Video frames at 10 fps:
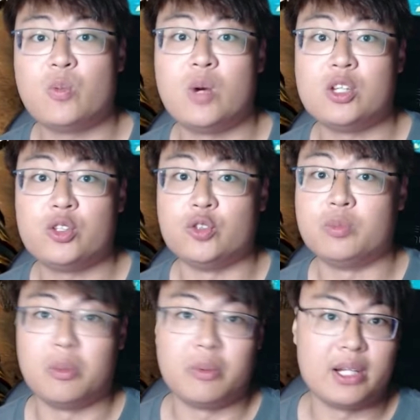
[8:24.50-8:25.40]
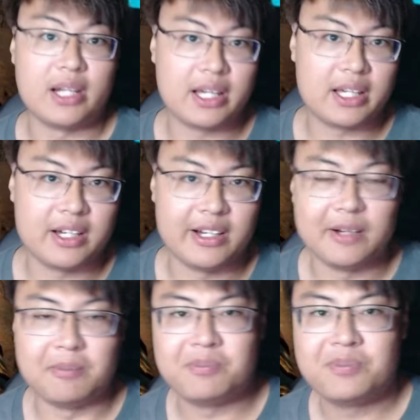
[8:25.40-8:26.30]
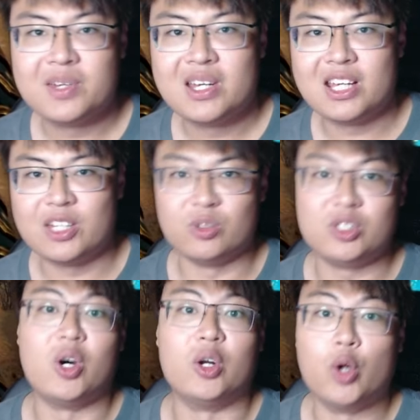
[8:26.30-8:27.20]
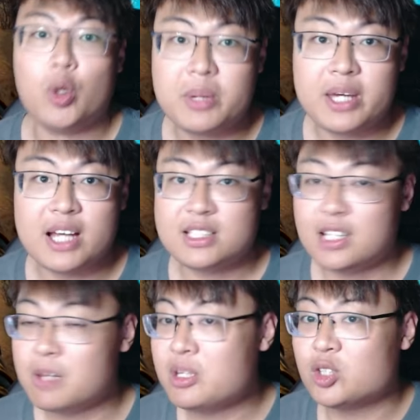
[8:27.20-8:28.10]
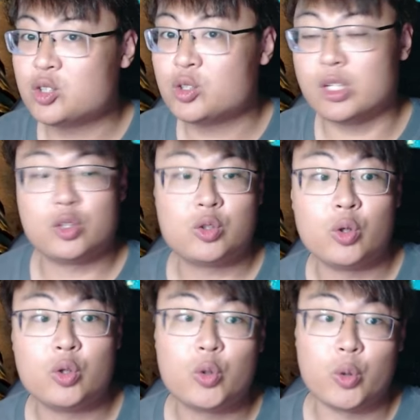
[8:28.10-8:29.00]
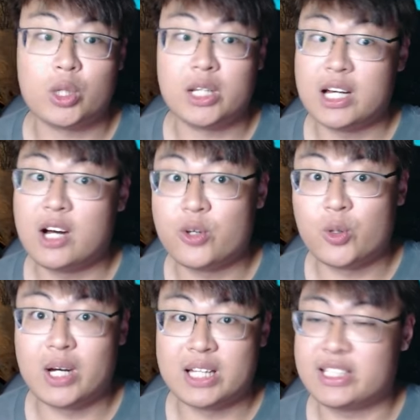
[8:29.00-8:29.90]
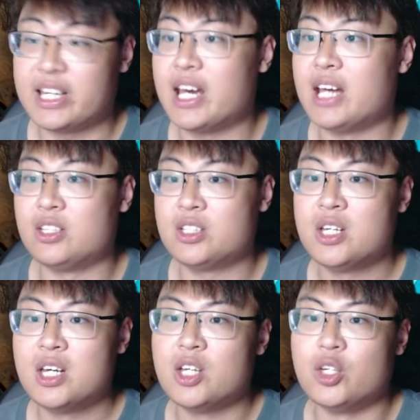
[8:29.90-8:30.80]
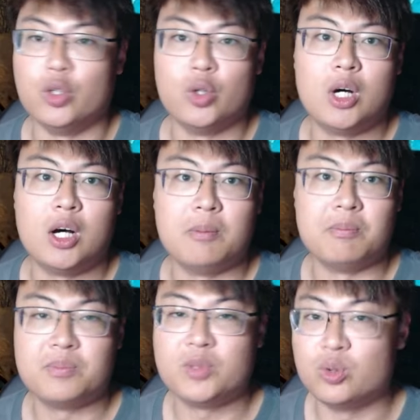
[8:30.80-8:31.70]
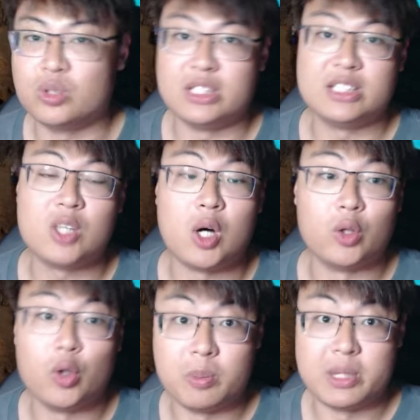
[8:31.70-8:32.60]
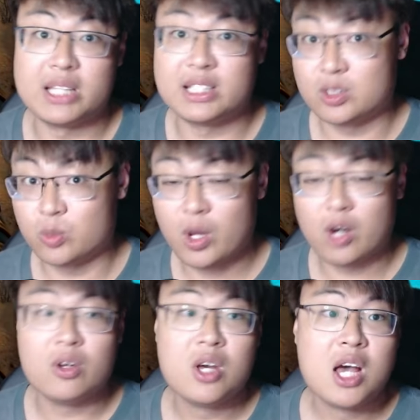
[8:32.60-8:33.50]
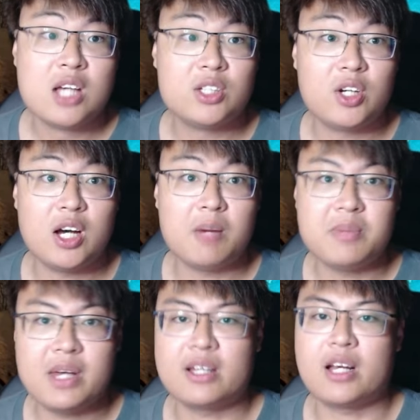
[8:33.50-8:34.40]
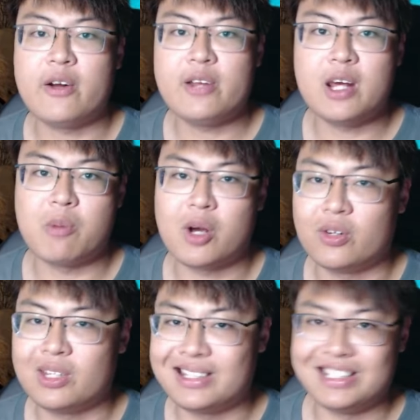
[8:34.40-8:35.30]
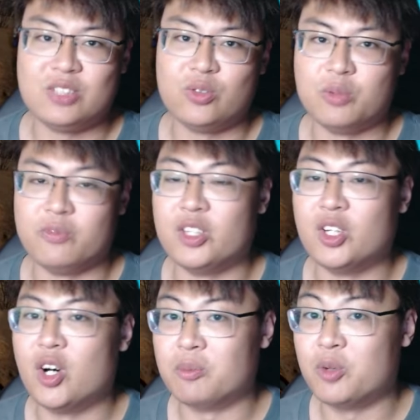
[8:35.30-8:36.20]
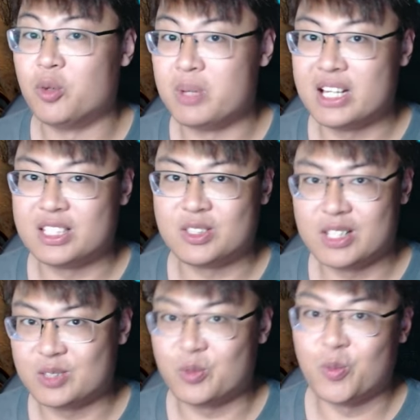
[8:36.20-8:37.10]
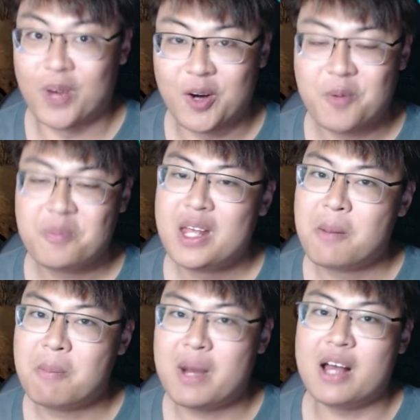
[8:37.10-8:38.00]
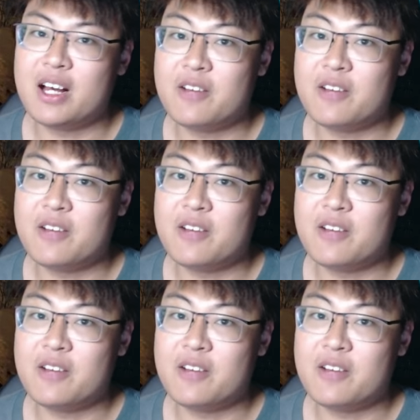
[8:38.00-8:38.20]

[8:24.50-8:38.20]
want to probably like use it on OBS, let me just show you quickly how you guys can use this on OBS as well. So yeah, currently I'm recording this YouTube video on OBS as well, but